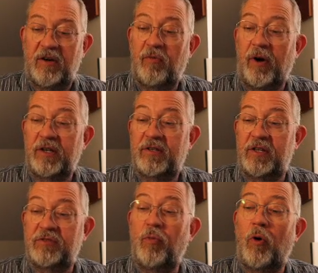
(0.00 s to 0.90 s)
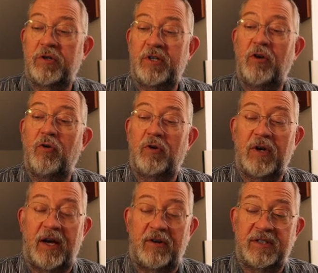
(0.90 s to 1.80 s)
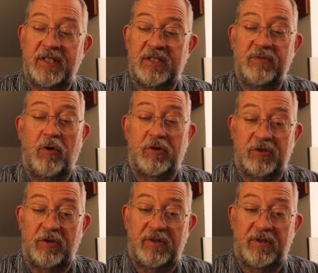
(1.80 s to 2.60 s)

what does water look like or silty water, so